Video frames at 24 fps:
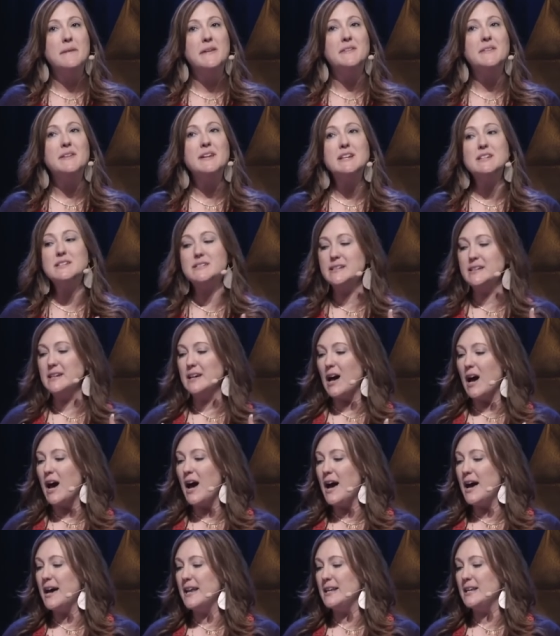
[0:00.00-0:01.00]
The things that
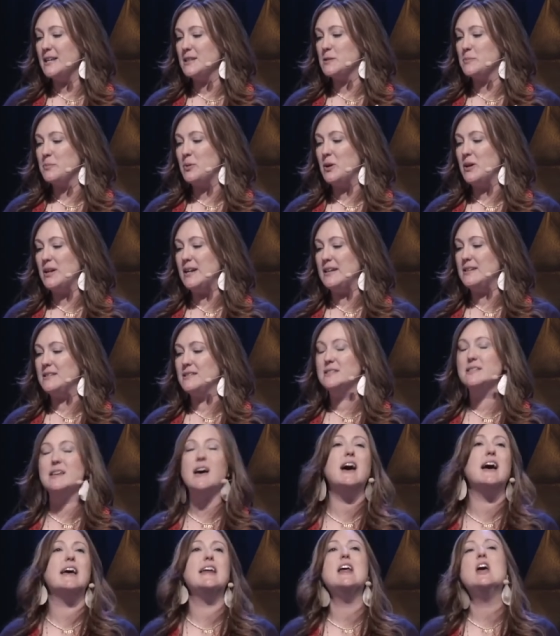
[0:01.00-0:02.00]
God has put
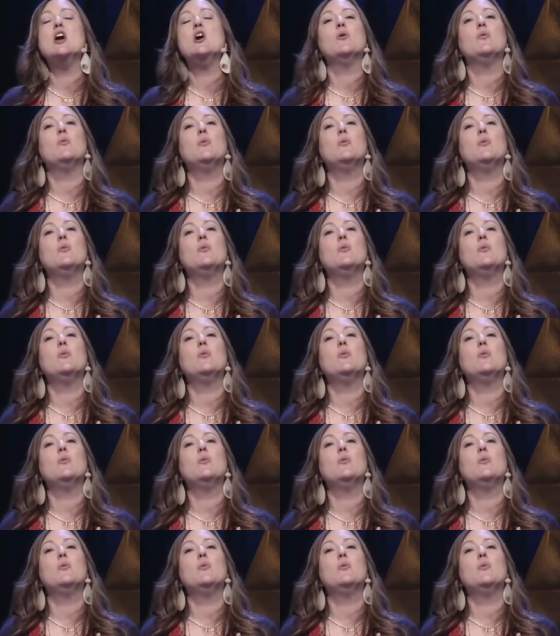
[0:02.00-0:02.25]
inside.